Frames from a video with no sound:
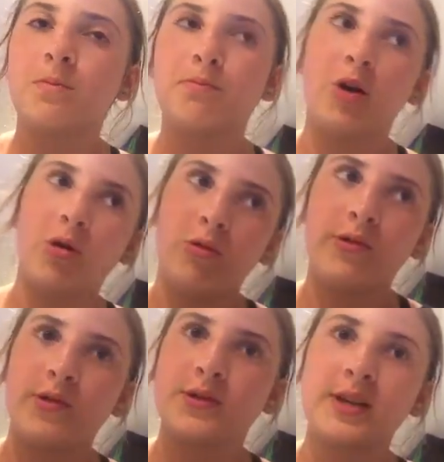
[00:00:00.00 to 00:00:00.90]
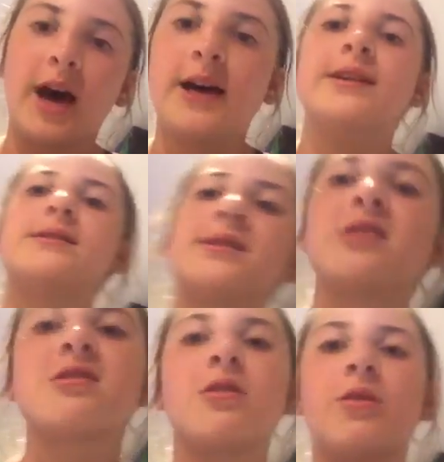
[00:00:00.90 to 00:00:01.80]
both sides.
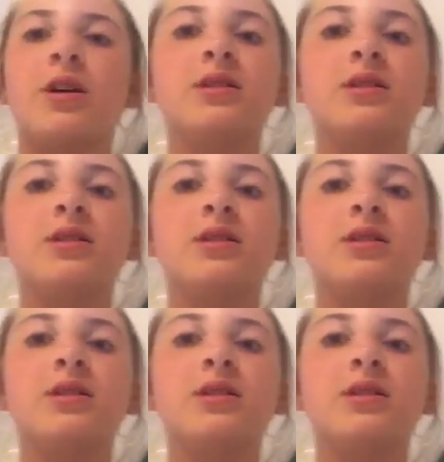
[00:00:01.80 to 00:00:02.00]
So